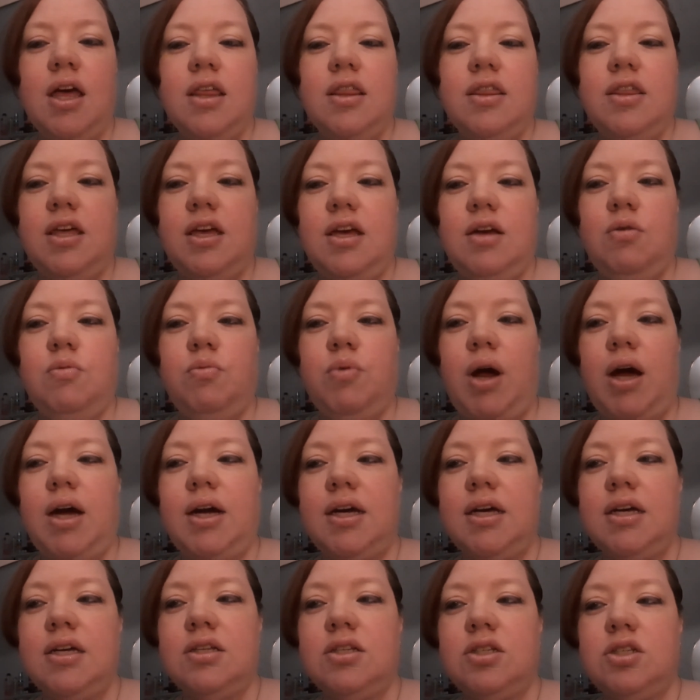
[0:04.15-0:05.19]
the
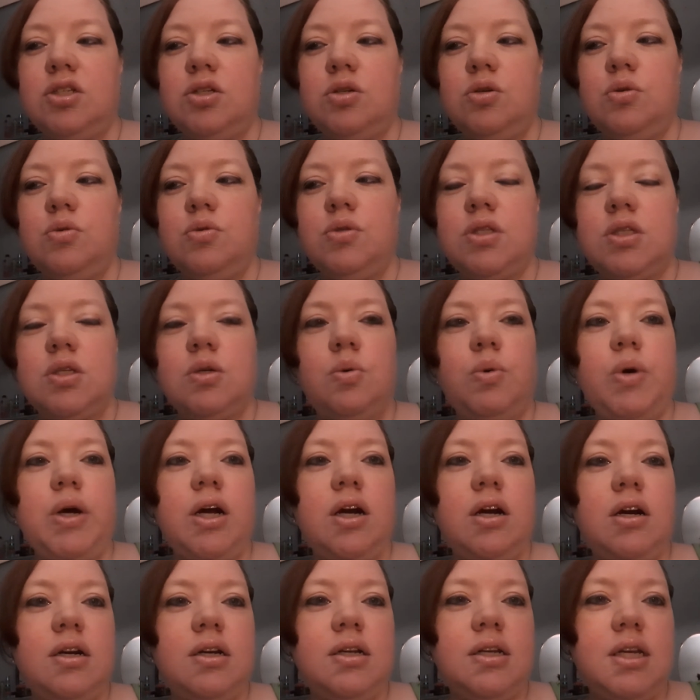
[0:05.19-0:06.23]
Rocket 2
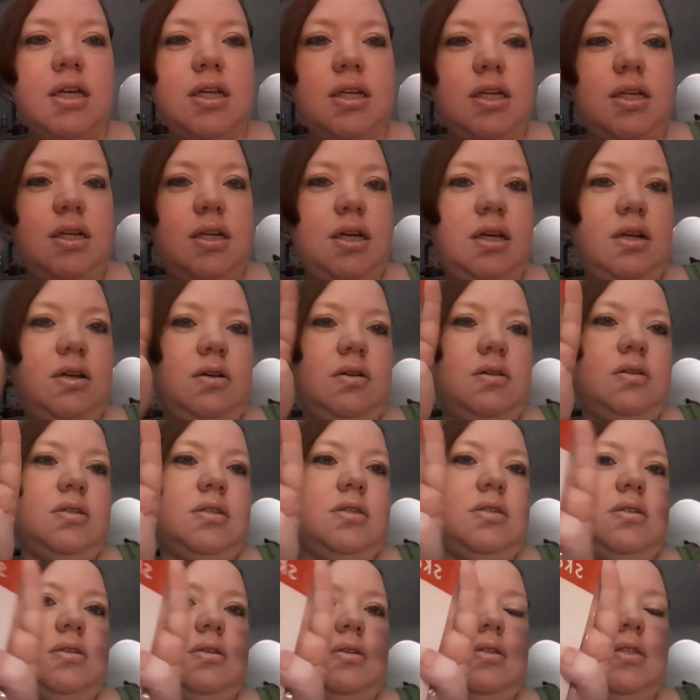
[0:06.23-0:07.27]
square knitting
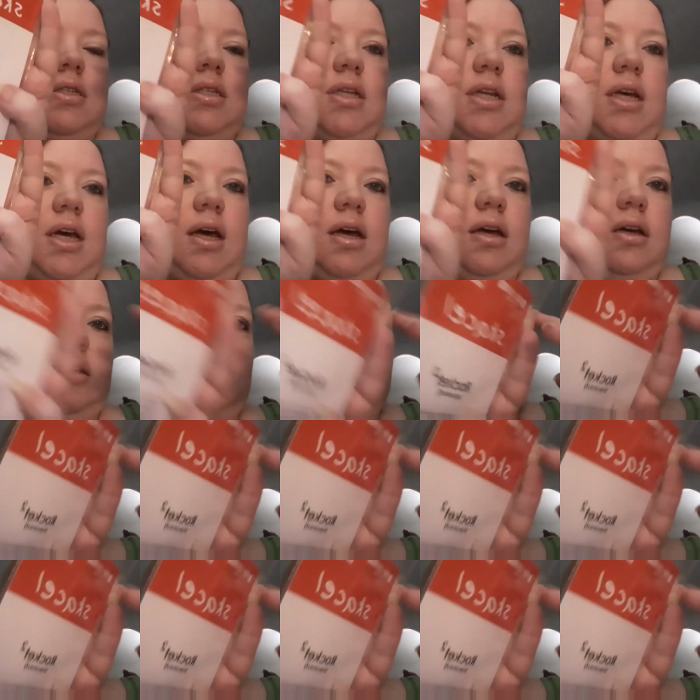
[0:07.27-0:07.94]
needles today.